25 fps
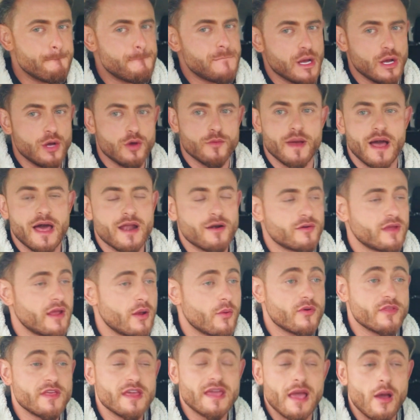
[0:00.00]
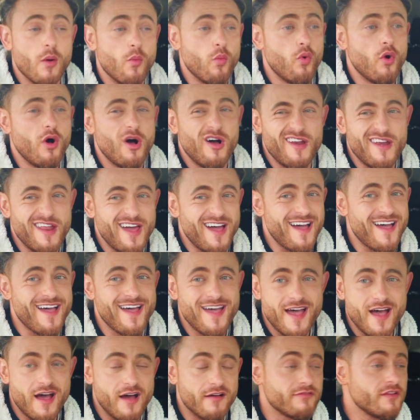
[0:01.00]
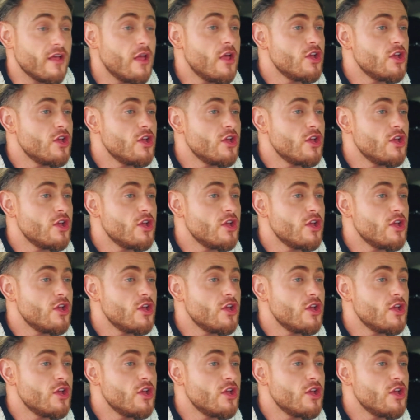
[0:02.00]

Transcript: Boom. I don't care whether you get one, a half.